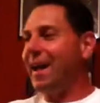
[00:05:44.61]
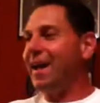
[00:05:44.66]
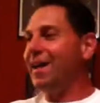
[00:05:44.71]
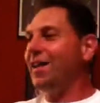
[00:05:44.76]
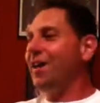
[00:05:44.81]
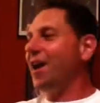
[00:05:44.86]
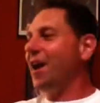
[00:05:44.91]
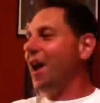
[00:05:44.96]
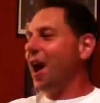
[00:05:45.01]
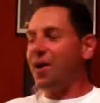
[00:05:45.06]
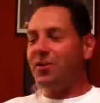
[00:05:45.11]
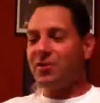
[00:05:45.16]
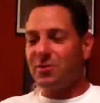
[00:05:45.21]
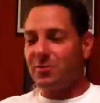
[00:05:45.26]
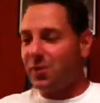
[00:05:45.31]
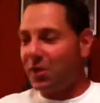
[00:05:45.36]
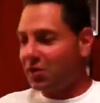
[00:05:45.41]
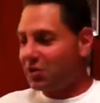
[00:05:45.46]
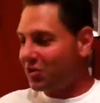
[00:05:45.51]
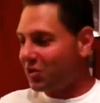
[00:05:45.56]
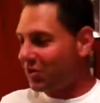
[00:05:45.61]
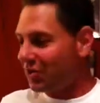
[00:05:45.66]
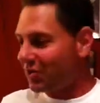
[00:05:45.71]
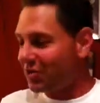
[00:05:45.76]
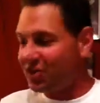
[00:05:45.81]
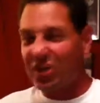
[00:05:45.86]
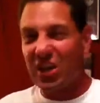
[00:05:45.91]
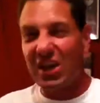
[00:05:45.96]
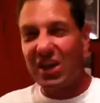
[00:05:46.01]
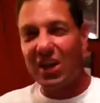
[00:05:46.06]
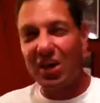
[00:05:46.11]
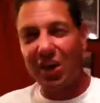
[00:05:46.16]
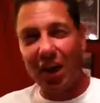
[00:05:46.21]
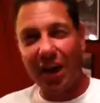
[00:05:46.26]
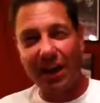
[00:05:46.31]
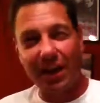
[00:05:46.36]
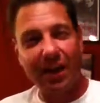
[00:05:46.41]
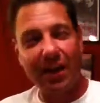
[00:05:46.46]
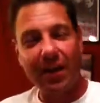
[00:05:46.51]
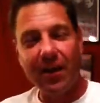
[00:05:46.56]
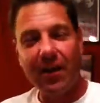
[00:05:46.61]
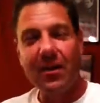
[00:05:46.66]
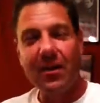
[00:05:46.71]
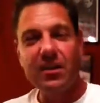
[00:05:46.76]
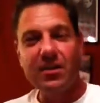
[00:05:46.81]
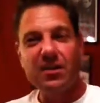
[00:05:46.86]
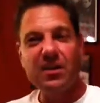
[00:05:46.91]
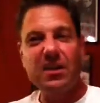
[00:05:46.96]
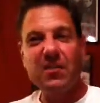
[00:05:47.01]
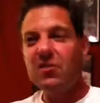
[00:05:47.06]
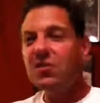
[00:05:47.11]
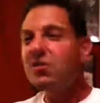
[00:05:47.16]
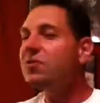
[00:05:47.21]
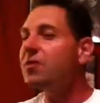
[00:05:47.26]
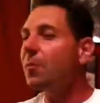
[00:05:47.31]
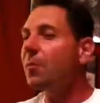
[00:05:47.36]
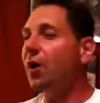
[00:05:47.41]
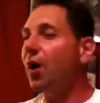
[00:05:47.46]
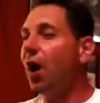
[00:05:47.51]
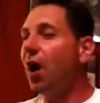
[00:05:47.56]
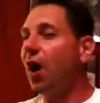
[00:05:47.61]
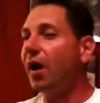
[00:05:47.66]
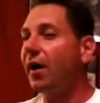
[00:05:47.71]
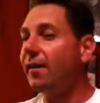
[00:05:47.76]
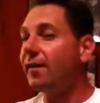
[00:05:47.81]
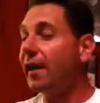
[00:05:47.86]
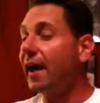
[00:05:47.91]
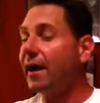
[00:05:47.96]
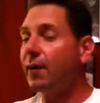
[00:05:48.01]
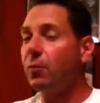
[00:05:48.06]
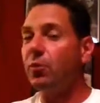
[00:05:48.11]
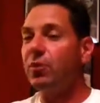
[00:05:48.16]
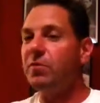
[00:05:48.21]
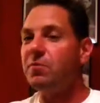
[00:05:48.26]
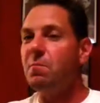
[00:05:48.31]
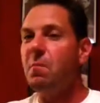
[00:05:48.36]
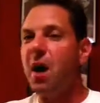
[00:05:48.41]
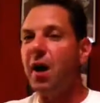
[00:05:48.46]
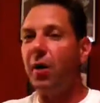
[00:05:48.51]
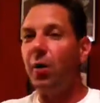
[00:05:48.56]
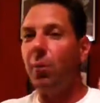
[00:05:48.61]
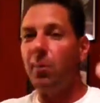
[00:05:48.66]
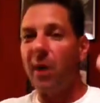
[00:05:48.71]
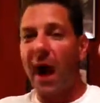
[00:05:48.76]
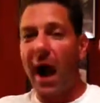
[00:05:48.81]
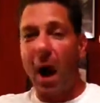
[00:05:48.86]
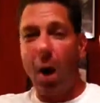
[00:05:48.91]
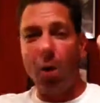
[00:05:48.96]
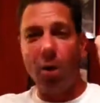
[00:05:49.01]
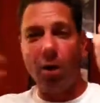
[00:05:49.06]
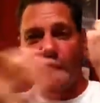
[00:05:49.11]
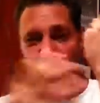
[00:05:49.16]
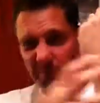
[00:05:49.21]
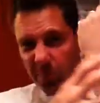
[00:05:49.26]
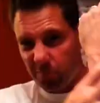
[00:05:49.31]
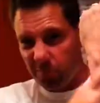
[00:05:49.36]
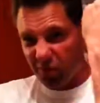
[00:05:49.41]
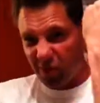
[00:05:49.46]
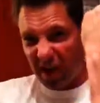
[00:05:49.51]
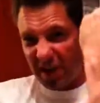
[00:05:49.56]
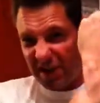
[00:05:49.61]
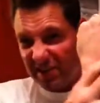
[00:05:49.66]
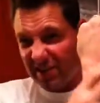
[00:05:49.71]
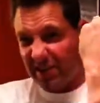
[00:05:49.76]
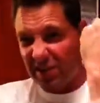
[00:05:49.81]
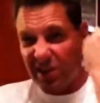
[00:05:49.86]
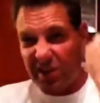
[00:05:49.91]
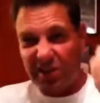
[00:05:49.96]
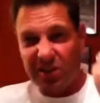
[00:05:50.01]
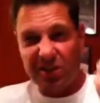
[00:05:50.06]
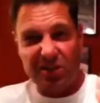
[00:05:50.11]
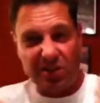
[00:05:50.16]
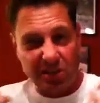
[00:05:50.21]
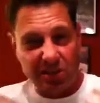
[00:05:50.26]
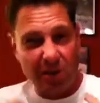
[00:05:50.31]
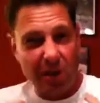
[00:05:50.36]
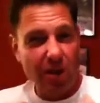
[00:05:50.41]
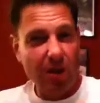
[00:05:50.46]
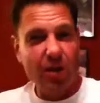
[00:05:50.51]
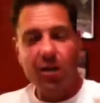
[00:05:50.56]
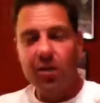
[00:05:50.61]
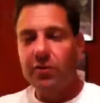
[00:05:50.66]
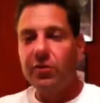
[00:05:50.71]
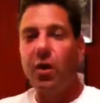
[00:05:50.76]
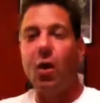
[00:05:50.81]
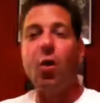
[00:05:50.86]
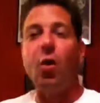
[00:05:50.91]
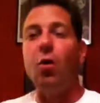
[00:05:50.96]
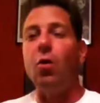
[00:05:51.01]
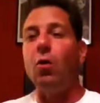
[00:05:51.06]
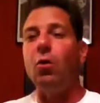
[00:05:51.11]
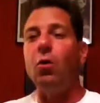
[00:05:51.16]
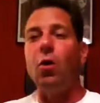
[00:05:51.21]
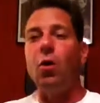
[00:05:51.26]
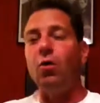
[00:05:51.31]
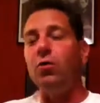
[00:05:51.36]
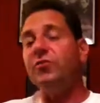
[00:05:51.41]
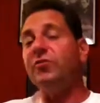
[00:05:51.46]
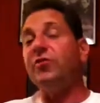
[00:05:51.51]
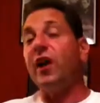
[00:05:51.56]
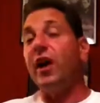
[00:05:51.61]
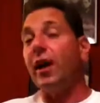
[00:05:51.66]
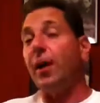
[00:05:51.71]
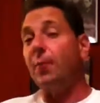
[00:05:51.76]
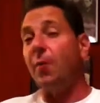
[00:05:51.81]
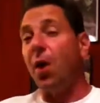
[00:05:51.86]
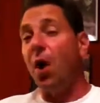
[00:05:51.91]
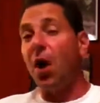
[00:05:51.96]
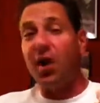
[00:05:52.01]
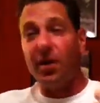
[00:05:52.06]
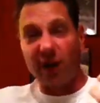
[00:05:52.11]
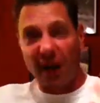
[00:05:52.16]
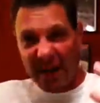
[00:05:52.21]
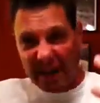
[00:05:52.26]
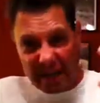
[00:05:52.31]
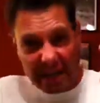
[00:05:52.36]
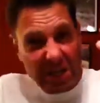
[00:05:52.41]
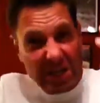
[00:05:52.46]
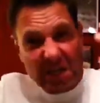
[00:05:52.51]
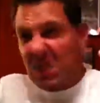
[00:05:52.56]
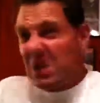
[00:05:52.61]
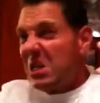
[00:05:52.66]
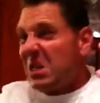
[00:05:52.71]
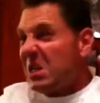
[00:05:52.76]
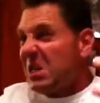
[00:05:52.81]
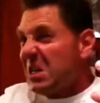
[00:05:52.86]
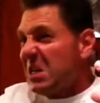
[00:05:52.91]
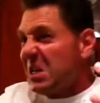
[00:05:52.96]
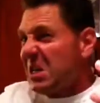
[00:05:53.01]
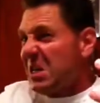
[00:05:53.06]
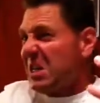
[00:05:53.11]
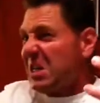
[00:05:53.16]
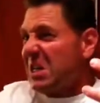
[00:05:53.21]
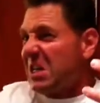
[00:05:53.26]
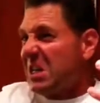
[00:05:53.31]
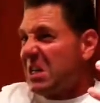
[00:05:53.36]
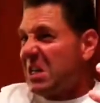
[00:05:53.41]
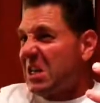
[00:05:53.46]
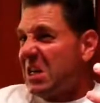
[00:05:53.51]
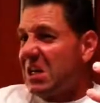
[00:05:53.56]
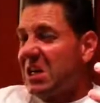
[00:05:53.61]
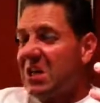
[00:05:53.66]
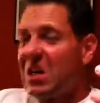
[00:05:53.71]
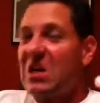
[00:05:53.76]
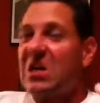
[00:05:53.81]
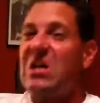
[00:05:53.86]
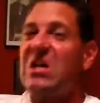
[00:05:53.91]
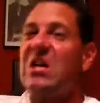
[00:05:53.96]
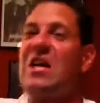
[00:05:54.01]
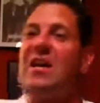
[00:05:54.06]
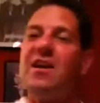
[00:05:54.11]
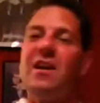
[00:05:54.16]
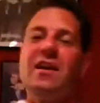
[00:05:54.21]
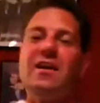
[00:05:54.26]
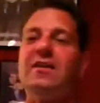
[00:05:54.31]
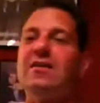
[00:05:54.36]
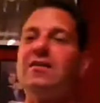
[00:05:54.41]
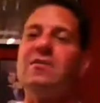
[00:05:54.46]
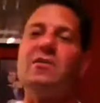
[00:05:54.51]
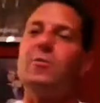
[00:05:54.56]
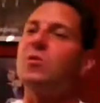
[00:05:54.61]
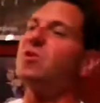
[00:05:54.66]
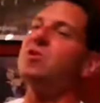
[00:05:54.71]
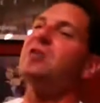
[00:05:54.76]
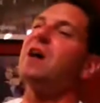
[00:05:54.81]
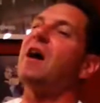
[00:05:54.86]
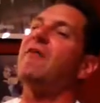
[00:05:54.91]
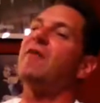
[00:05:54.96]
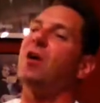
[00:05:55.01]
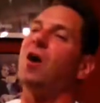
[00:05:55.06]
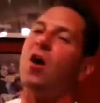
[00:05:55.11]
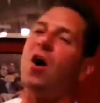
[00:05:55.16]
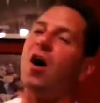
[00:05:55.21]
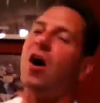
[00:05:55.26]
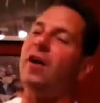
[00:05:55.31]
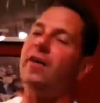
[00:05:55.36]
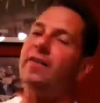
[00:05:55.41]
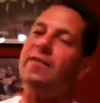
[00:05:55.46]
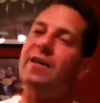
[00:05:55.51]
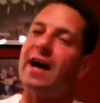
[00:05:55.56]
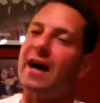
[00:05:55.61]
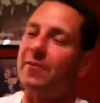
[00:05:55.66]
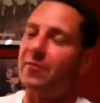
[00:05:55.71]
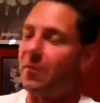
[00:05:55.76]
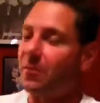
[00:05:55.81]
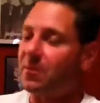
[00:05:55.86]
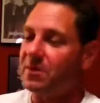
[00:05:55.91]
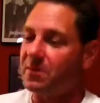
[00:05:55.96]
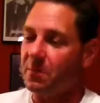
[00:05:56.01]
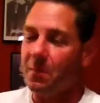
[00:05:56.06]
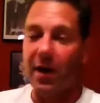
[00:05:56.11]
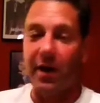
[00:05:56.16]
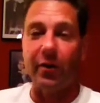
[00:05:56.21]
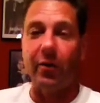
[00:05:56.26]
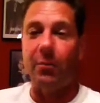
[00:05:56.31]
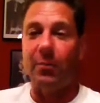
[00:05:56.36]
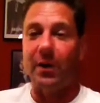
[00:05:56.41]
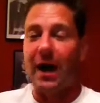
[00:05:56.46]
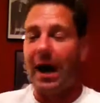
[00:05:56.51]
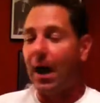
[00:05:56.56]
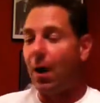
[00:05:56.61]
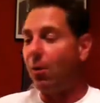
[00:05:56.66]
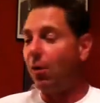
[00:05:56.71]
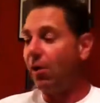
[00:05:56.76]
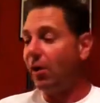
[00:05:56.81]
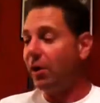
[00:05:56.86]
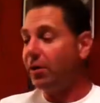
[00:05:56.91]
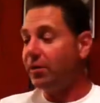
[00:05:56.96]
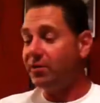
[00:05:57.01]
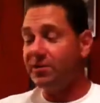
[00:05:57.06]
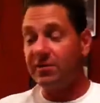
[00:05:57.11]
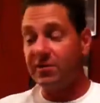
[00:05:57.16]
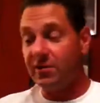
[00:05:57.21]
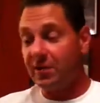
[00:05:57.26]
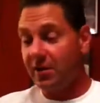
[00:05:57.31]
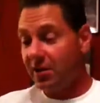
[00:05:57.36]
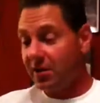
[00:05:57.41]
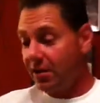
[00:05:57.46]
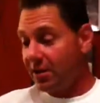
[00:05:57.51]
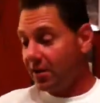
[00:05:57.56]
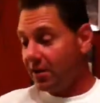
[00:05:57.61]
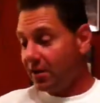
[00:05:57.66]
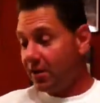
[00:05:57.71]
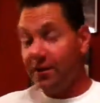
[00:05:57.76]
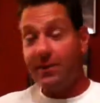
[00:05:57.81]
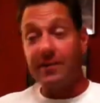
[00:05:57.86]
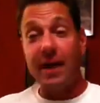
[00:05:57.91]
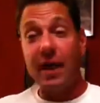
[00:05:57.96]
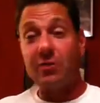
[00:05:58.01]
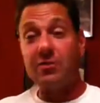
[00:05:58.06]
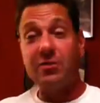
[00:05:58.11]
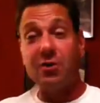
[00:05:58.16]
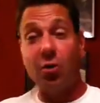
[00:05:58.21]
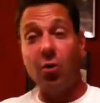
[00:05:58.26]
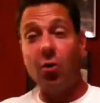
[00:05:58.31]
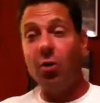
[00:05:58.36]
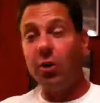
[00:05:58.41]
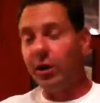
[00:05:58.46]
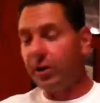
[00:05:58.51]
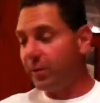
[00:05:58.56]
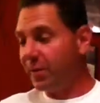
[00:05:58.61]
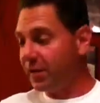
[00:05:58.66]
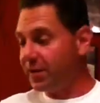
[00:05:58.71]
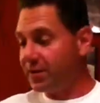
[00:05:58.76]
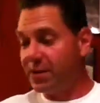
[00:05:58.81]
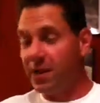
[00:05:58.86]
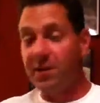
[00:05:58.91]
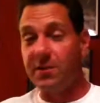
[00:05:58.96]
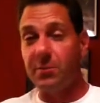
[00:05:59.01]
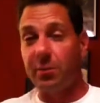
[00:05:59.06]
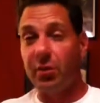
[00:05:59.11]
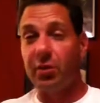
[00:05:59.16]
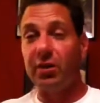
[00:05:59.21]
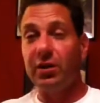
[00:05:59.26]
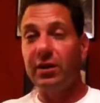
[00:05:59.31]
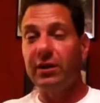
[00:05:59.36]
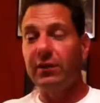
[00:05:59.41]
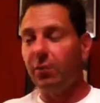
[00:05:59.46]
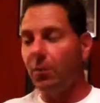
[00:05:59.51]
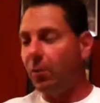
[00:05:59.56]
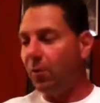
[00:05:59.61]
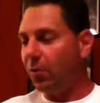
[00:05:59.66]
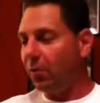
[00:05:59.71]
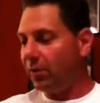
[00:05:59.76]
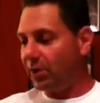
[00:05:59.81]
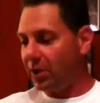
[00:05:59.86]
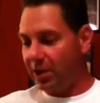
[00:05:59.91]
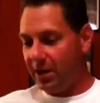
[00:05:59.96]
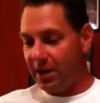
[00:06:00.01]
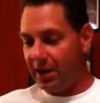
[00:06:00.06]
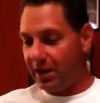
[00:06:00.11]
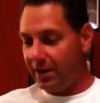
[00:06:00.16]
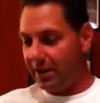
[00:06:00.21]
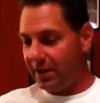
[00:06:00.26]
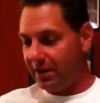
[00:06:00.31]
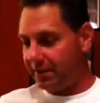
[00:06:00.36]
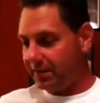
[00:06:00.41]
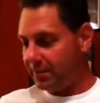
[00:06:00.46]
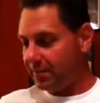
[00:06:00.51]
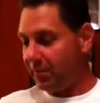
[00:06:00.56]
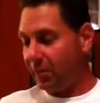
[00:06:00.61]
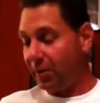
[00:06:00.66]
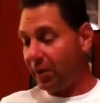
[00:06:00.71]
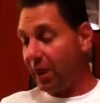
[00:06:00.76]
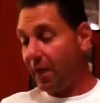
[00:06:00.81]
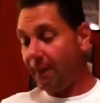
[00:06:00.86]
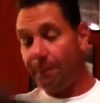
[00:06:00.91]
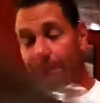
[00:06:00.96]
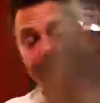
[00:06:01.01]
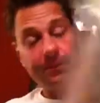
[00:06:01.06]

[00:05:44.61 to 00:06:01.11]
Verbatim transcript: And I, I just picture the singer like giving someone a heart attack with his metal power, like bracelets and the whole whole setup on like and like someone just having a heart attack from his metal power and it's it sounds corny but it's it's believable when you hear this but uh